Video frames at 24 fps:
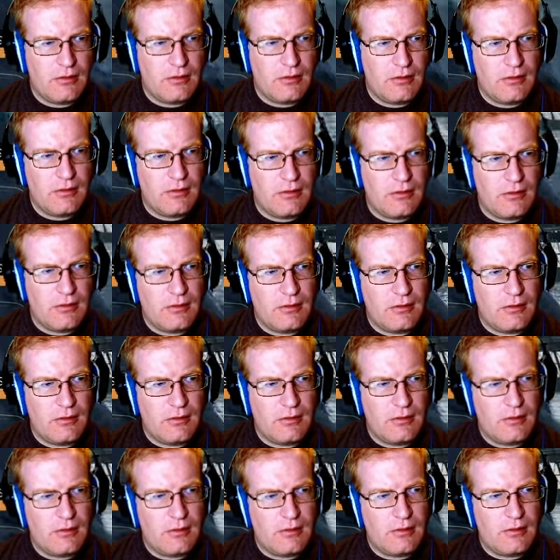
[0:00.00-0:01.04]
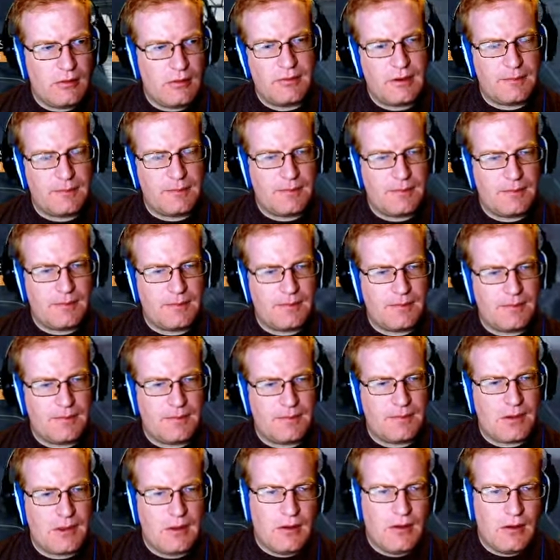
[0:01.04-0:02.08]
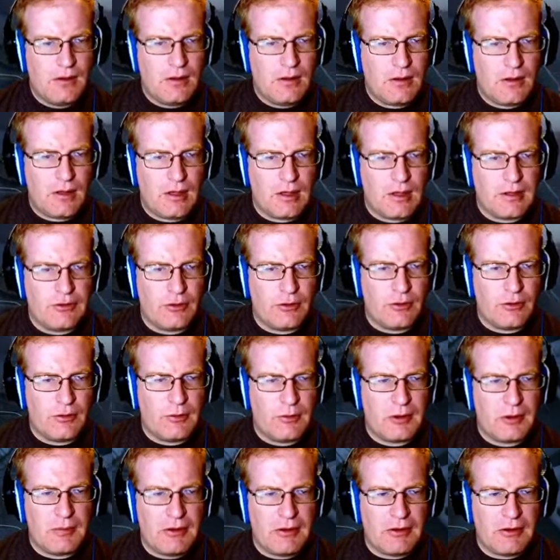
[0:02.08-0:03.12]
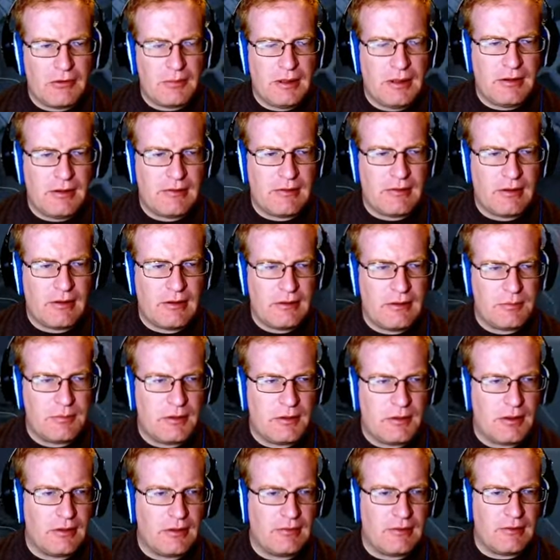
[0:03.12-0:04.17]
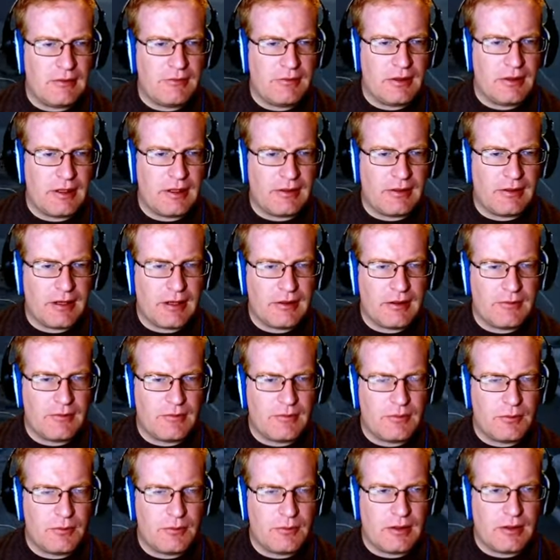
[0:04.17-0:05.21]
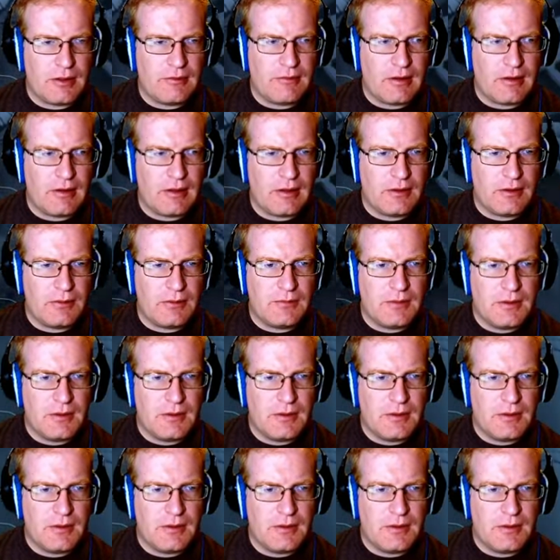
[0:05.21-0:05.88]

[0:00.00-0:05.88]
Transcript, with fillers: Yeah, it looks like right. Yep. I don't know what the belt speed is on these, but it's definitely not that, so we're going to leave that alone.